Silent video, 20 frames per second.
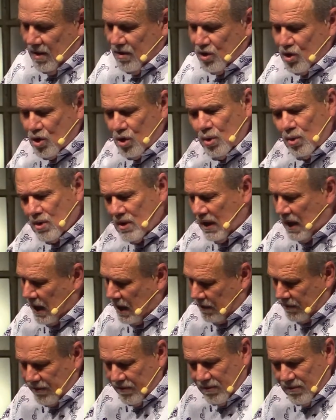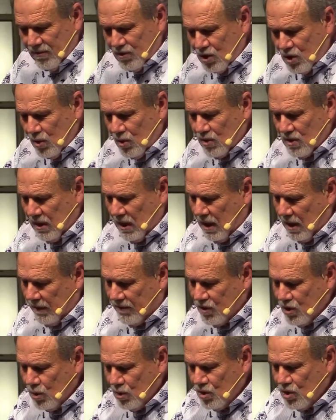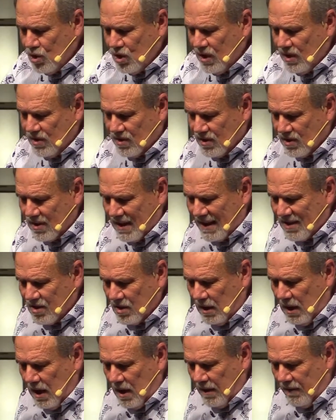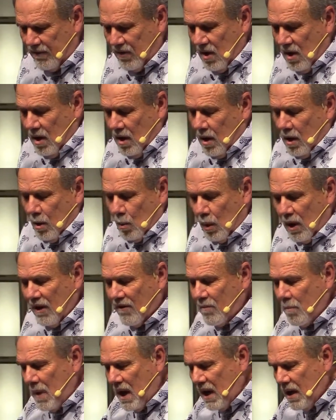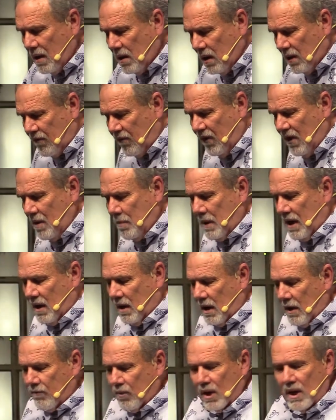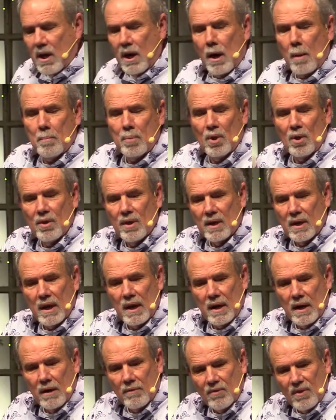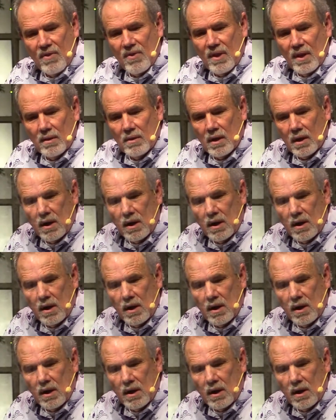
Choose life. Choose life. Choose Jesus. That's life. We have male and female. Every couple, that, everything that